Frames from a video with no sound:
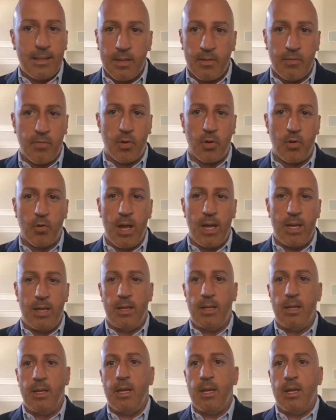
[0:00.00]
for
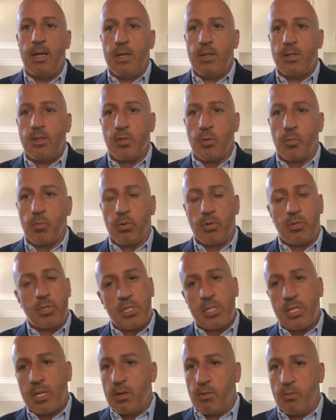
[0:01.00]
granted. So we're
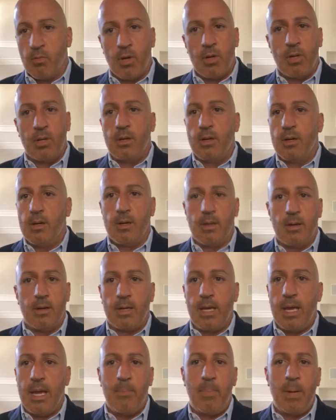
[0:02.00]
just going to run a
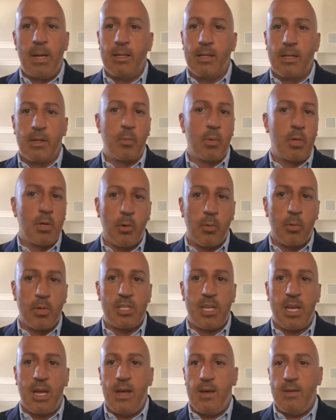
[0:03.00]
campaign like we always
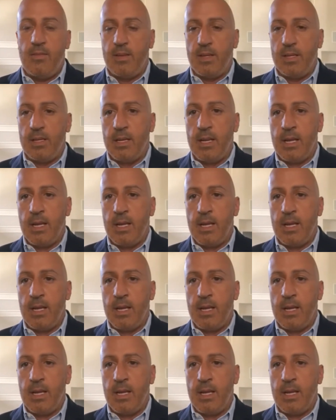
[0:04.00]
have, and